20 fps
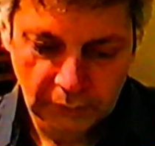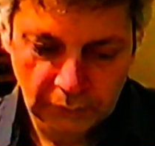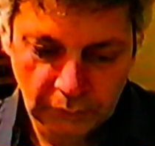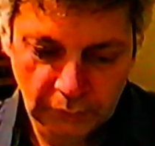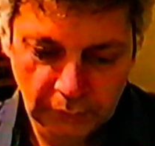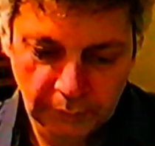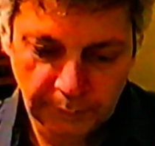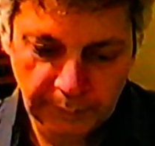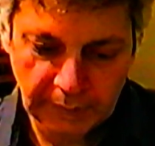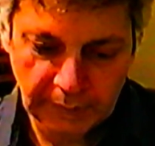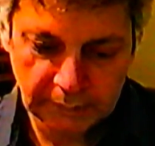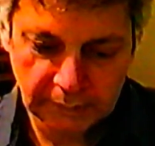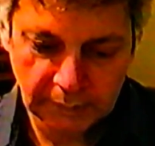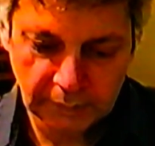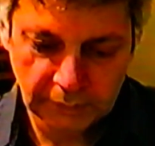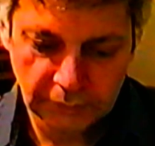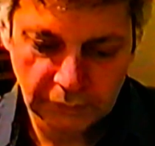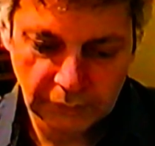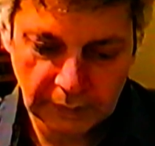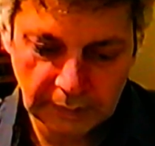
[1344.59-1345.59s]
took
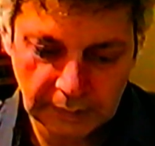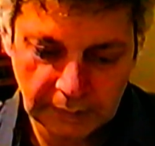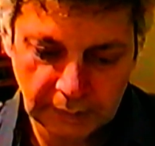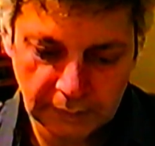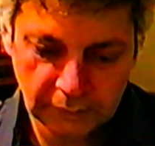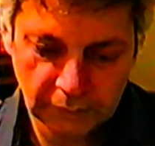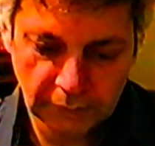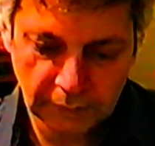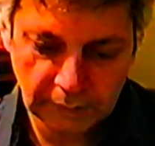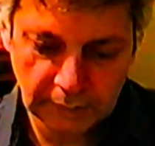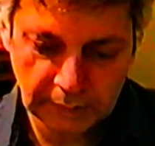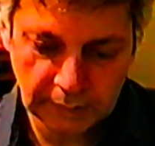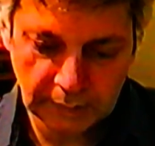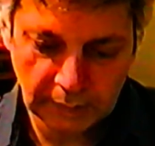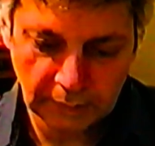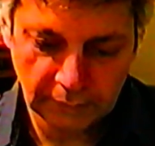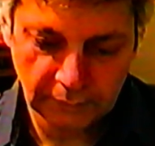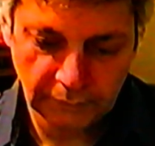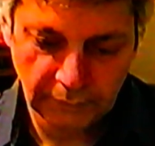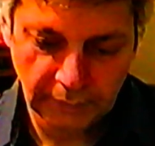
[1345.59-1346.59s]
message literally and